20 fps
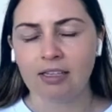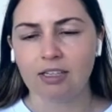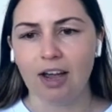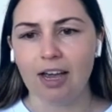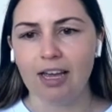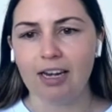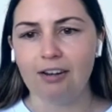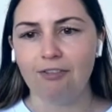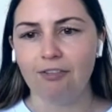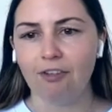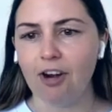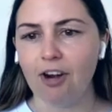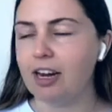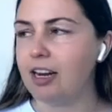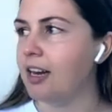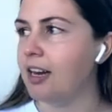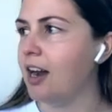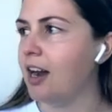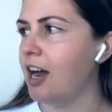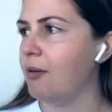anxiety
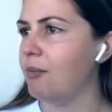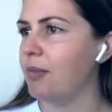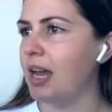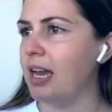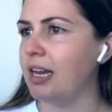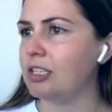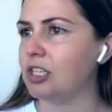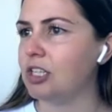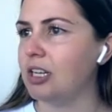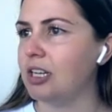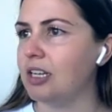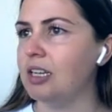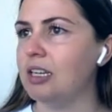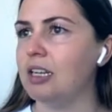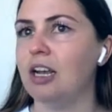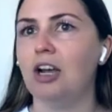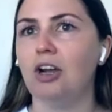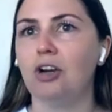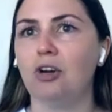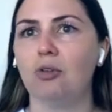free. I'm
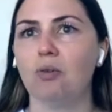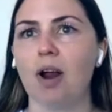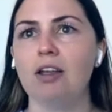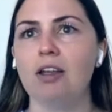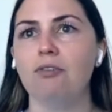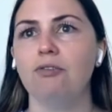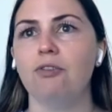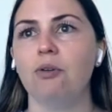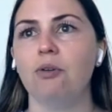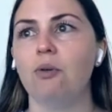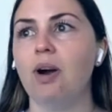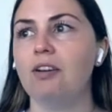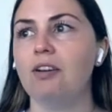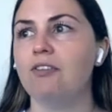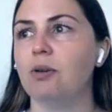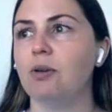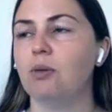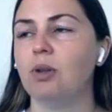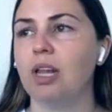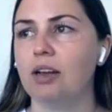actually
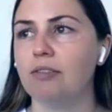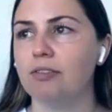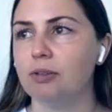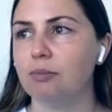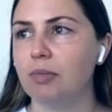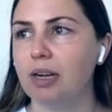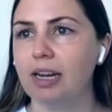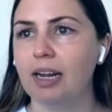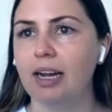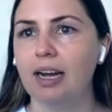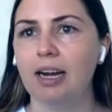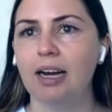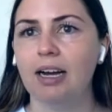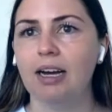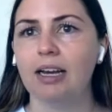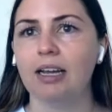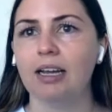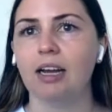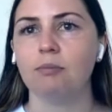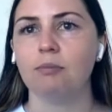grateful. I feel love in my
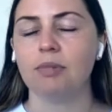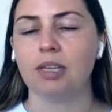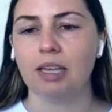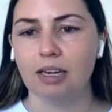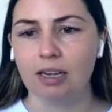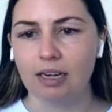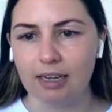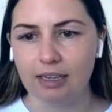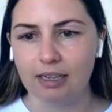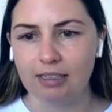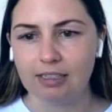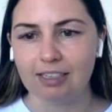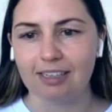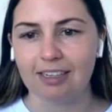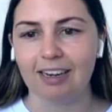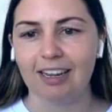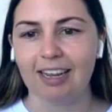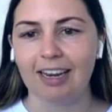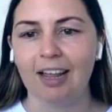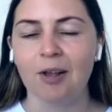heart. I'm
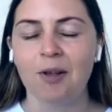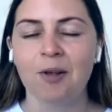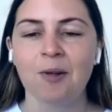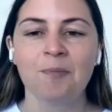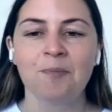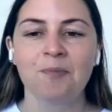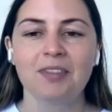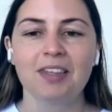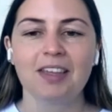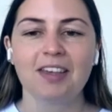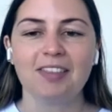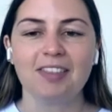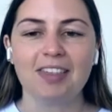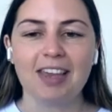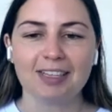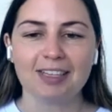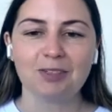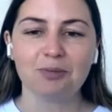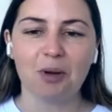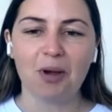connected. Like
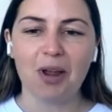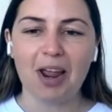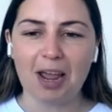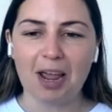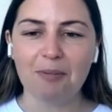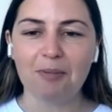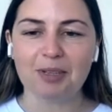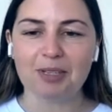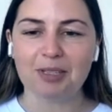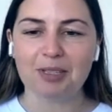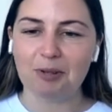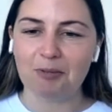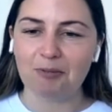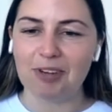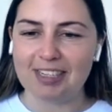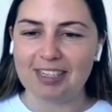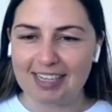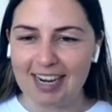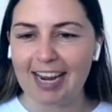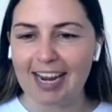that's what happens
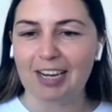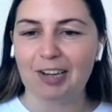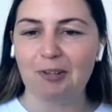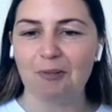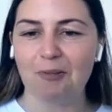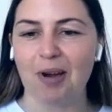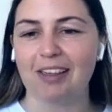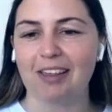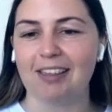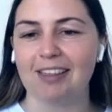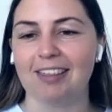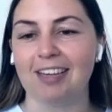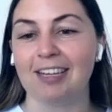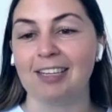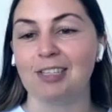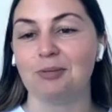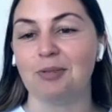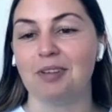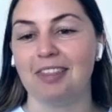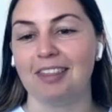when we take away the
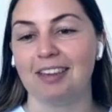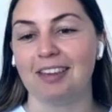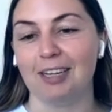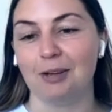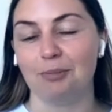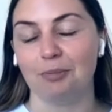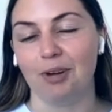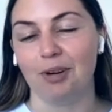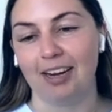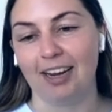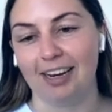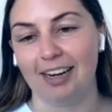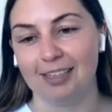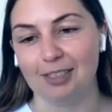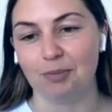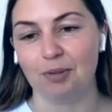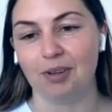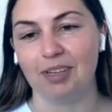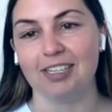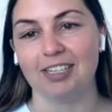things we think are
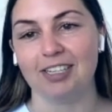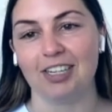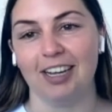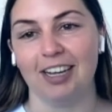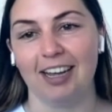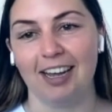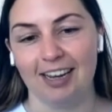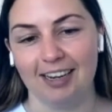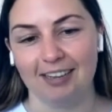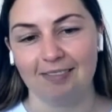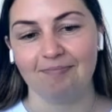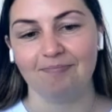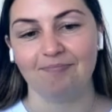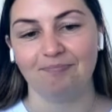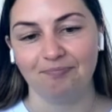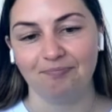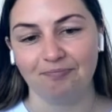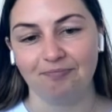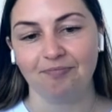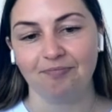bringing us pleasure.
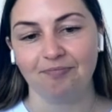Hey.